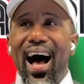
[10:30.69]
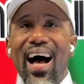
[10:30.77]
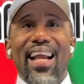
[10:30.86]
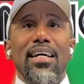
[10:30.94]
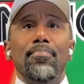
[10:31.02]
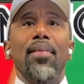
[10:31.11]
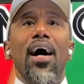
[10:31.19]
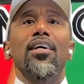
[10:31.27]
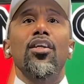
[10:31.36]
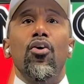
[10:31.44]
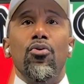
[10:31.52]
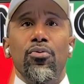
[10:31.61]
I am not
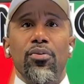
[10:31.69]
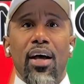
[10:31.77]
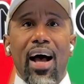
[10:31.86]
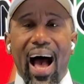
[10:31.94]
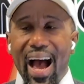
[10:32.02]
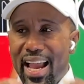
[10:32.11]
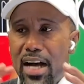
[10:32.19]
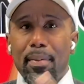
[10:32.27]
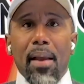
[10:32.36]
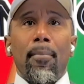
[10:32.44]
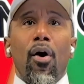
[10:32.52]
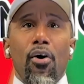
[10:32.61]
alone. I am
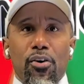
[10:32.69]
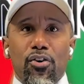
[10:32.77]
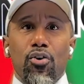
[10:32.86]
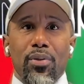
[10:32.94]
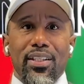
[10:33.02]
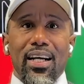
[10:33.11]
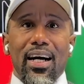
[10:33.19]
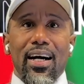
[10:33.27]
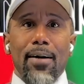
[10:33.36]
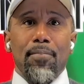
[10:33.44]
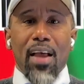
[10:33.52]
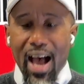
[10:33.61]
a partner with
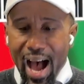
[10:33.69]
God.